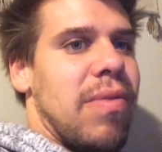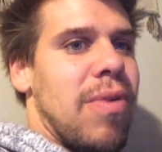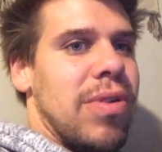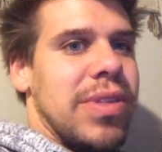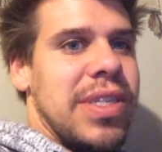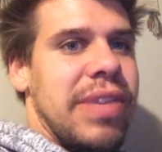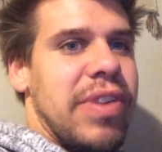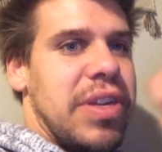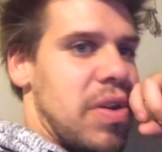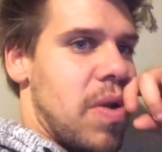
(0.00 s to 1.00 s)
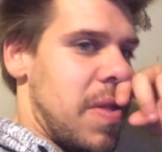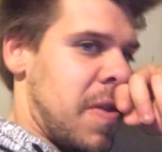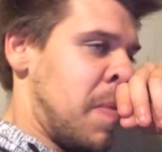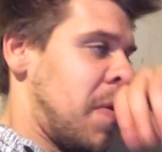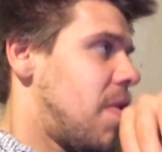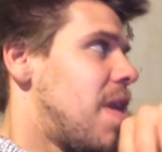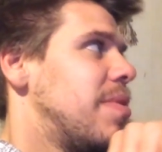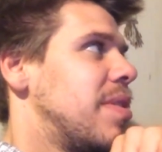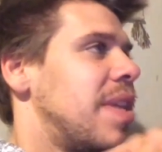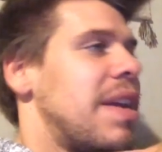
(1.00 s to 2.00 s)
on 79
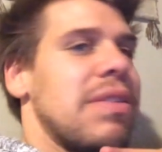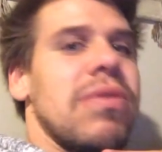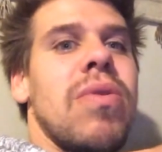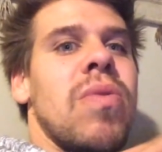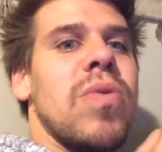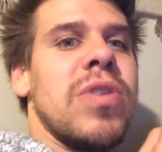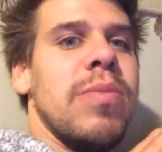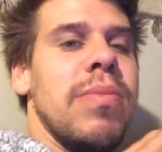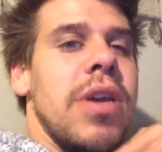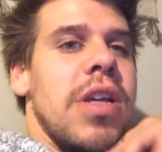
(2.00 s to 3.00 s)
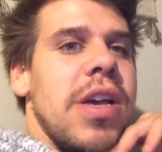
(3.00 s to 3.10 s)
subscribers. That's awesome.